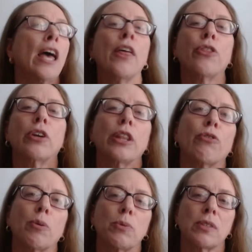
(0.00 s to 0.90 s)

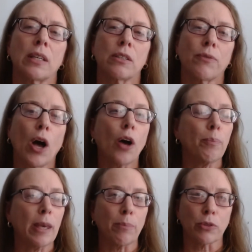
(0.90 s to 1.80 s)
33% of all
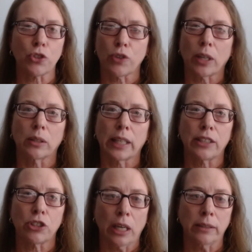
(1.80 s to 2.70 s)
people struggle like
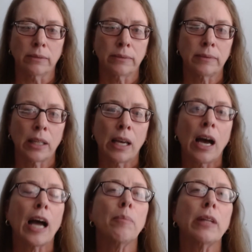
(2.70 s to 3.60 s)
John.
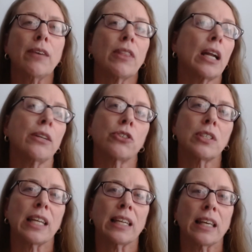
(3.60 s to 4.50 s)
I believe that
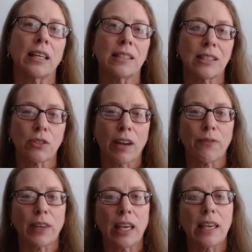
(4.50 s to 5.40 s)
understanding
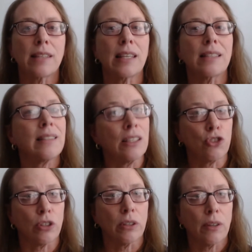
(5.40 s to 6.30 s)
dysgraphia is
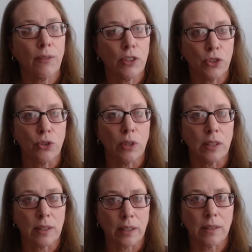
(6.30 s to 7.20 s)
essential to student
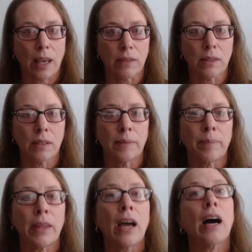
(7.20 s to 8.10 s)
success.
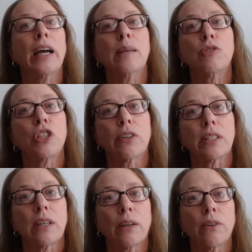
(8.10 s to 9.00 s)
I am Cheri
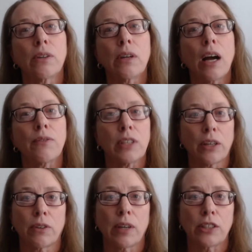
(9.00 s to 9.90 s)
Dotterer of
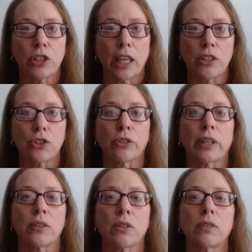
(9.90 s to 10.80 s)
Dotterer Educational
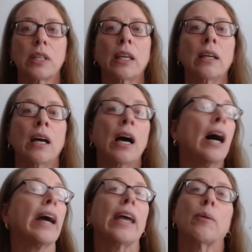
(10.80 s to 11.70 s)
Consulting.
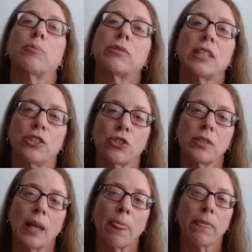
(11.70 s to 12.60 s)
I help teachers
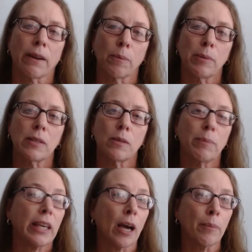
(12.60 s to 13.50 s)
and therapists
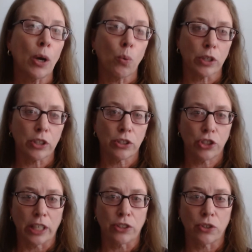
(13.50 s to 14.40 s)
become word
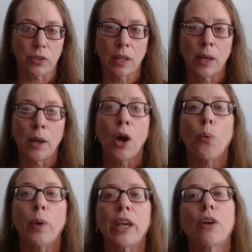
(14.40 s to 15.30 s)
changers.
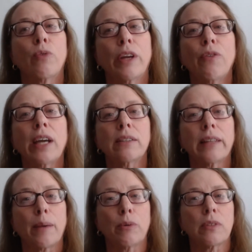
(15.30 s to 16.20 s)
We rewrite
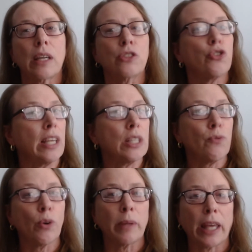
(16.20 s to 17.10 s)
labels and
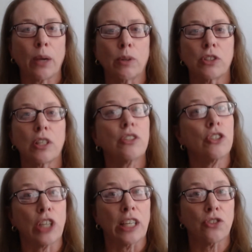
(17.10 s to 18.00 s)
transform language to
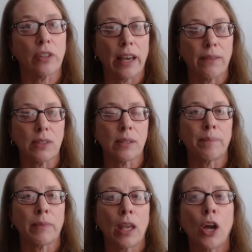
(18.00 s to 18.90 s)
change lives.
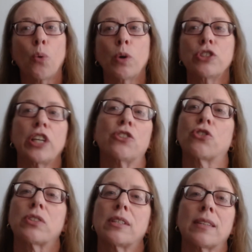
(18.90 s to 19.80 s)
Word
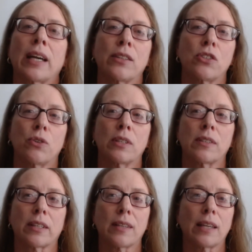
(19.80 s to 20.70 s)
Changers design student
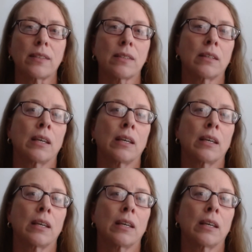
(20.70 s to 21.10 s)
success